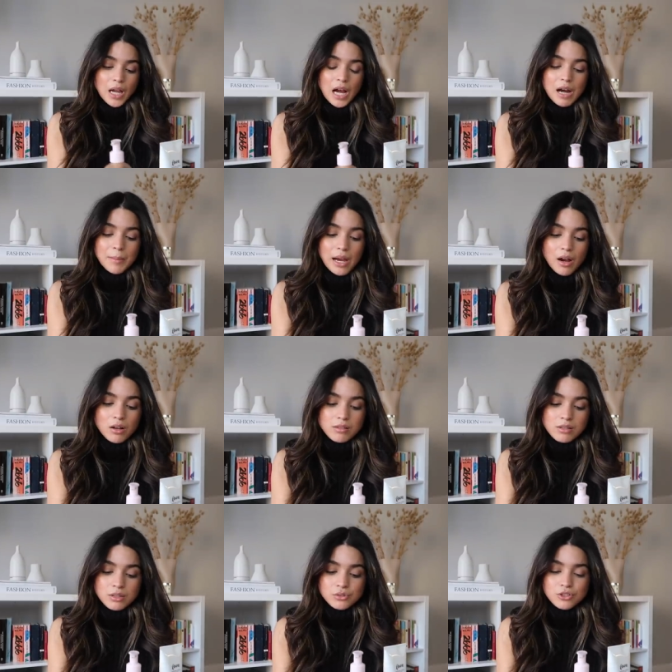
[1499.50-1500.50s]
Um, I
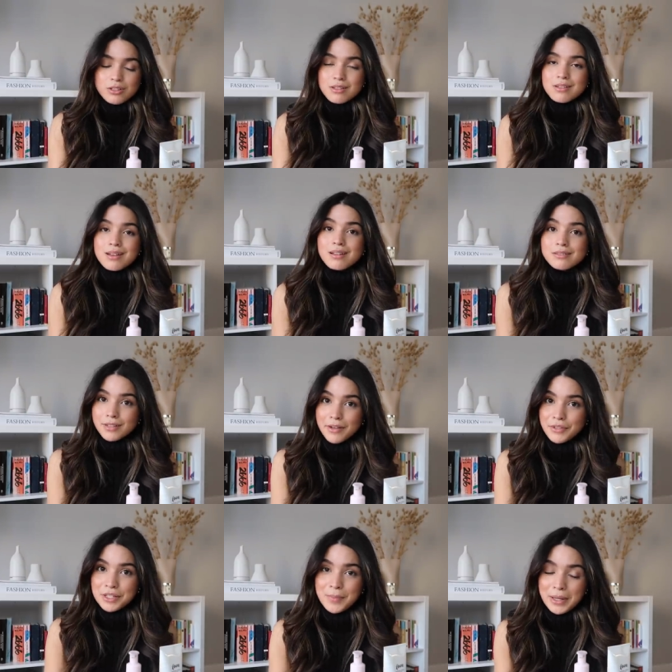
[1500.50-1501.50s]
also just
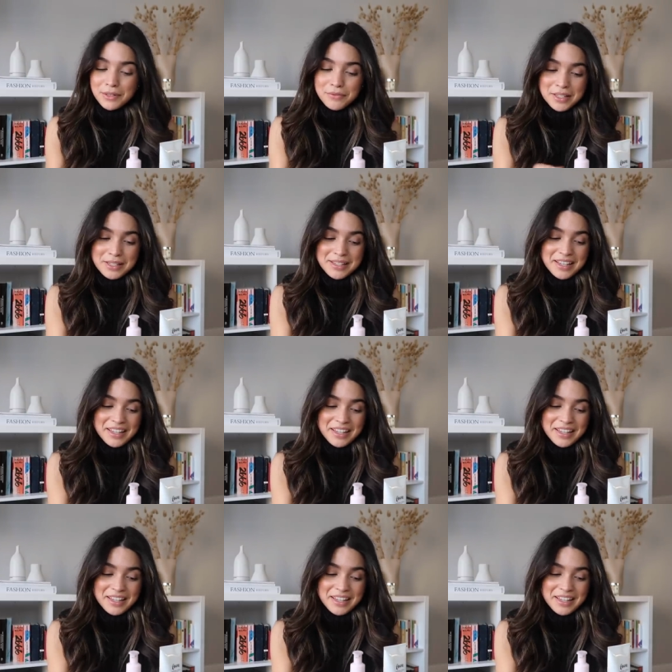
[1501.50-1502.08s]
love the smell of these.